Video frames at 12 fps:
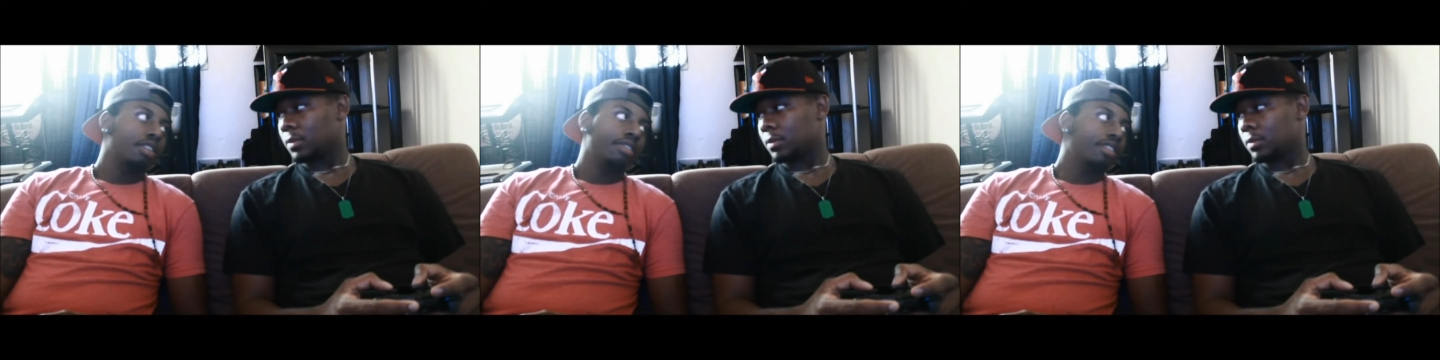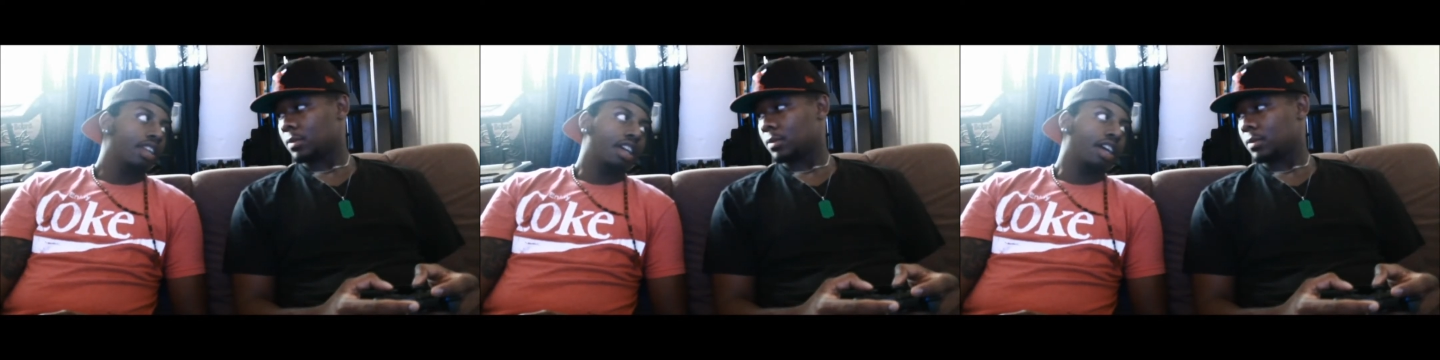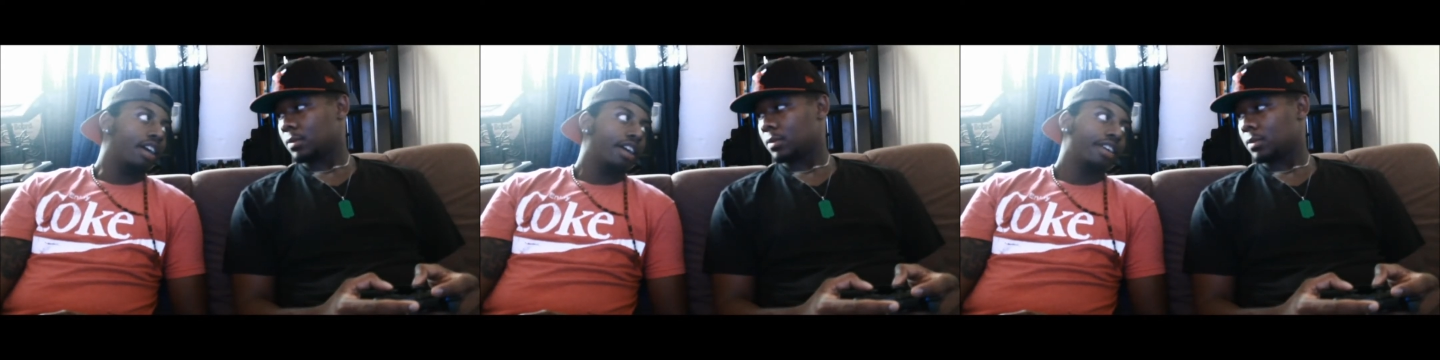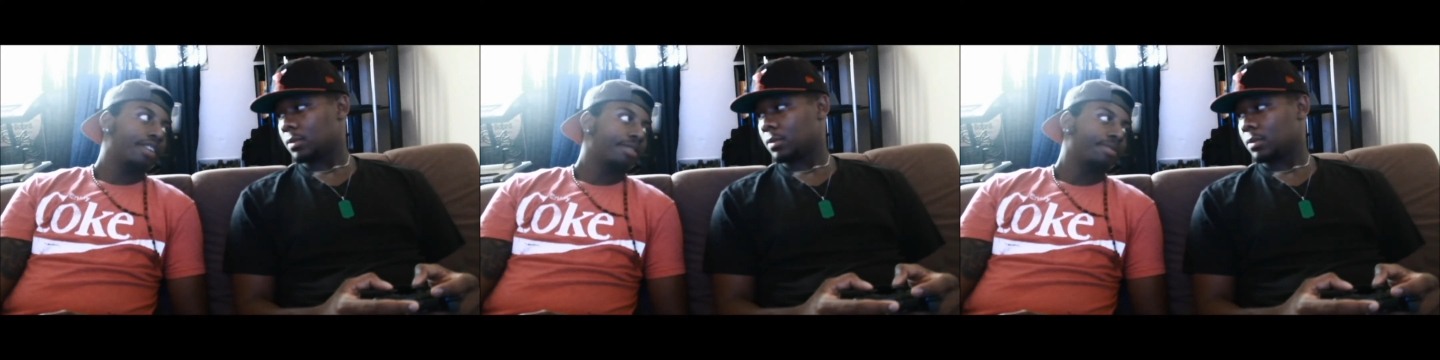Speaker 1: Nah.
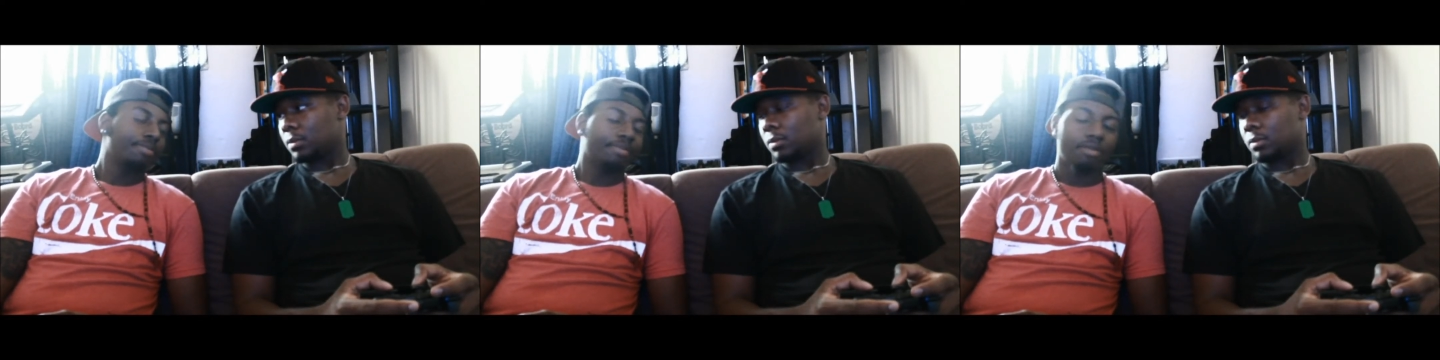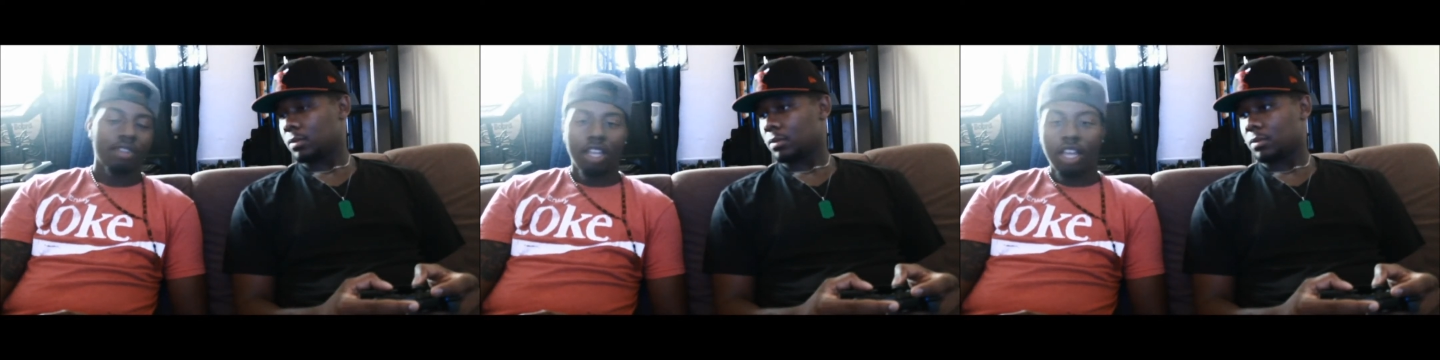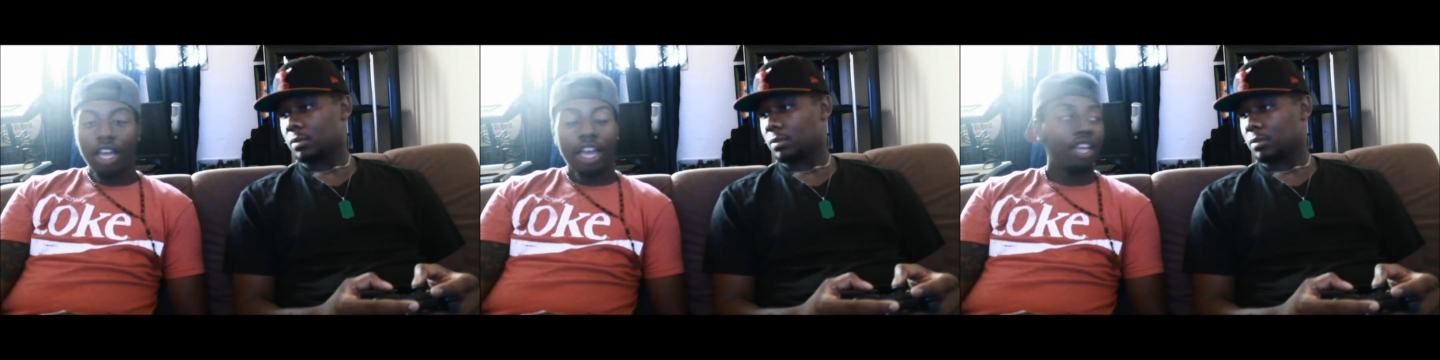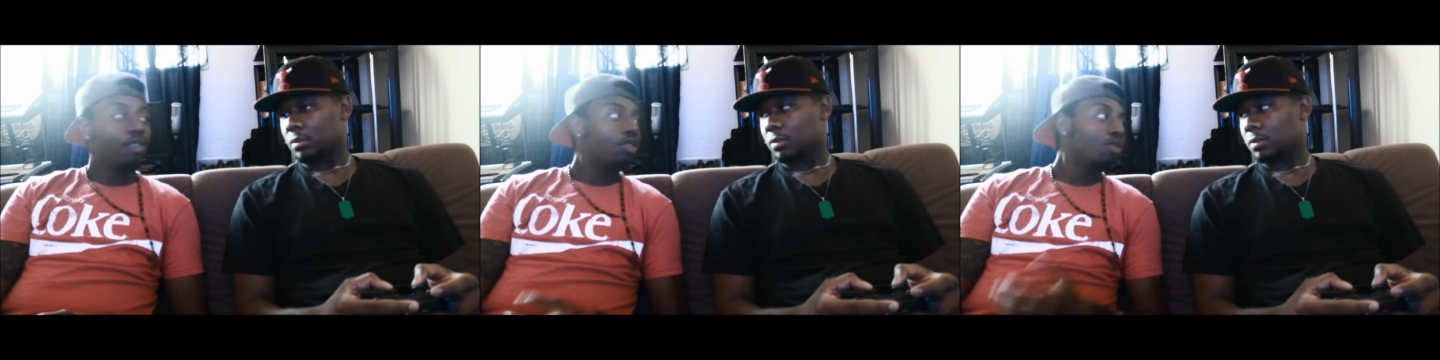Hey,
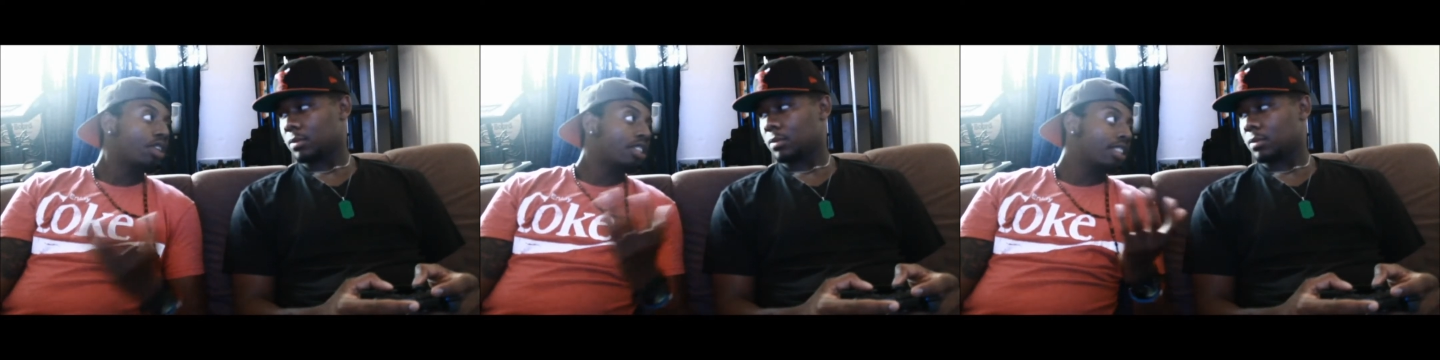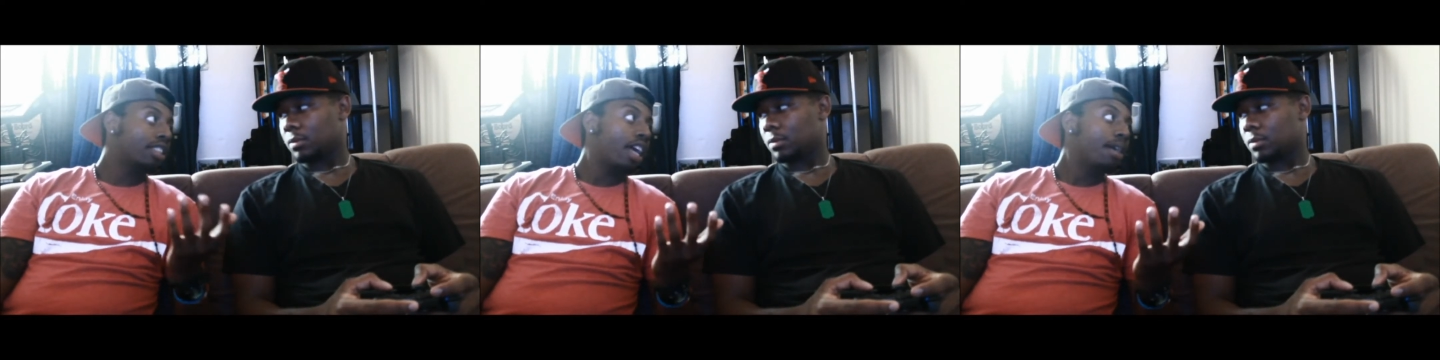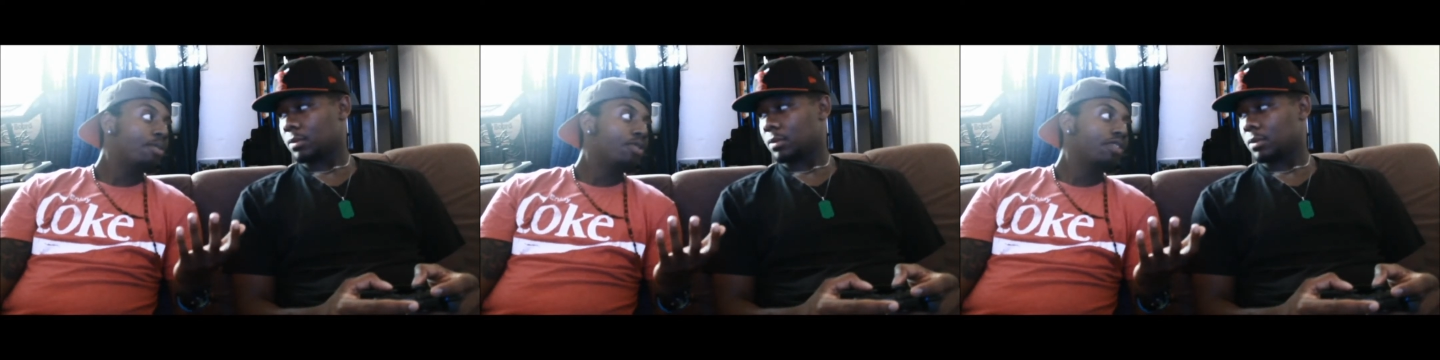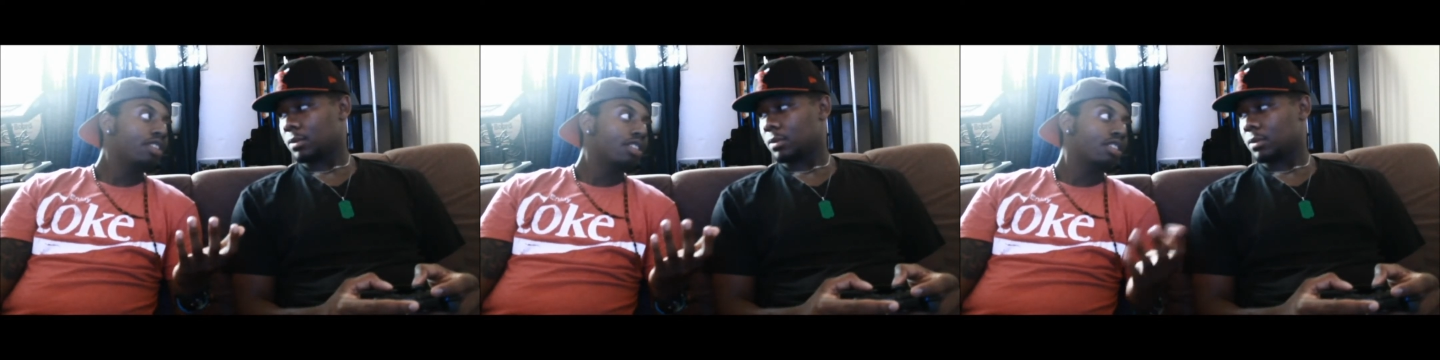you wanna watch a sad movie?